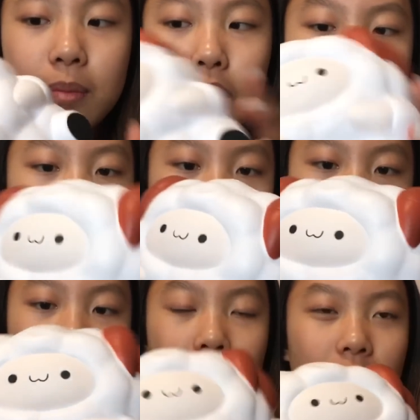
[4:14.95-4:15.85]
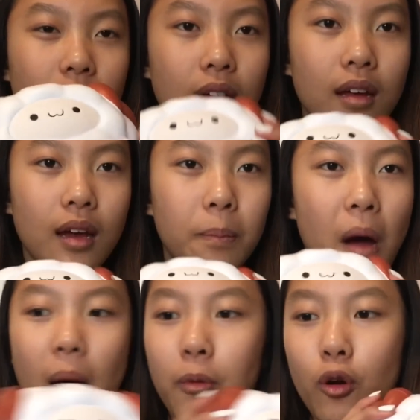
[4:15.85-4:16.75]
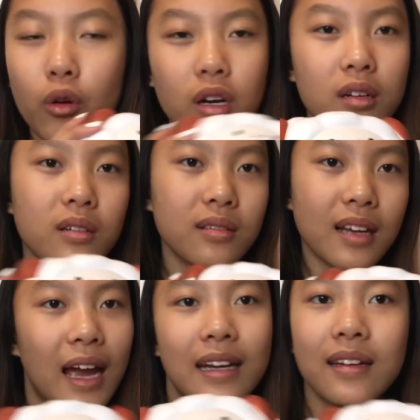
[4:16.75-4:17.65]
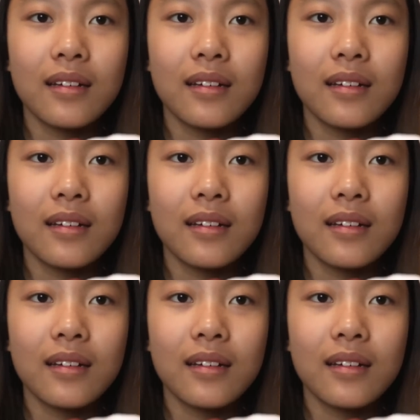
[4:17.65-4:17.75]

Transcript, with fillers: supposed to be like a popcorn kind of